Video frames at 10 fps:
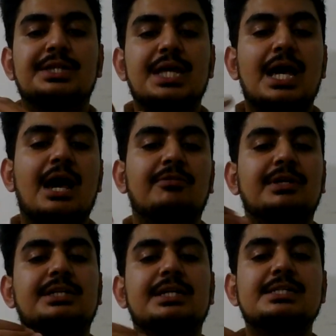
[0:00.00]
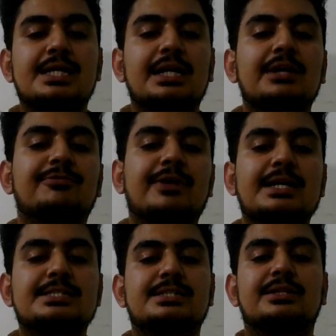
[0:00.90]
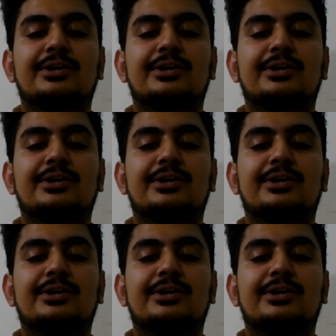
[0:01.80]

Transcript: they have increasingly faced